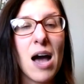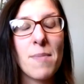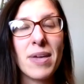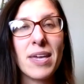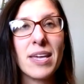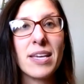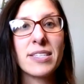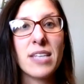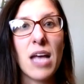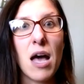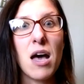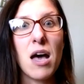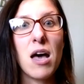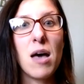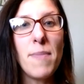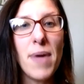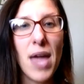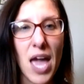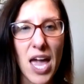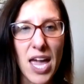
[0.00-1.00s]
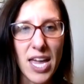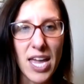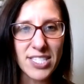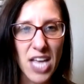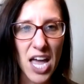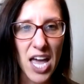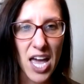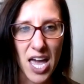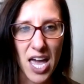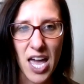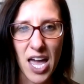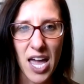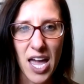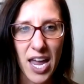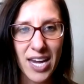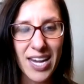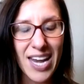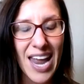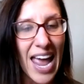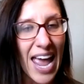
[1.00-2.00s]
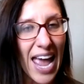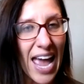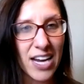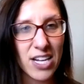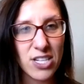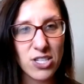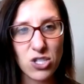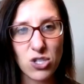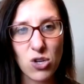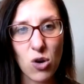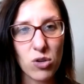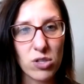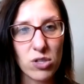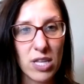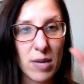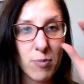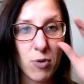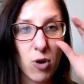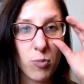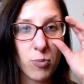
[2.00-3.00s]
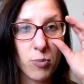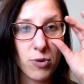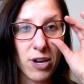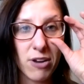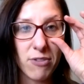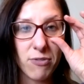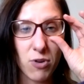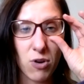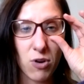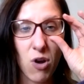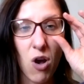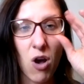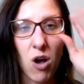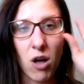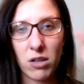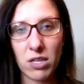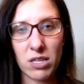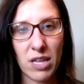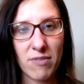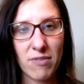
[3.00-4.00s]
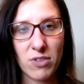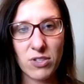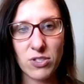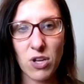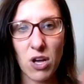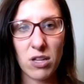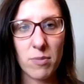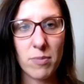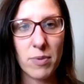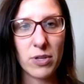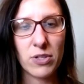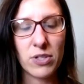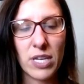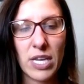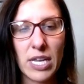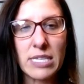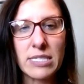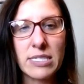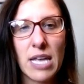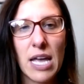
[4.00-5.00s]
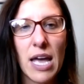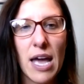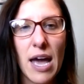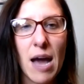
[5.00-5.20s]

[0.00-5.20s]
is amazing, and it's totally appropriate for all levels, all abilities.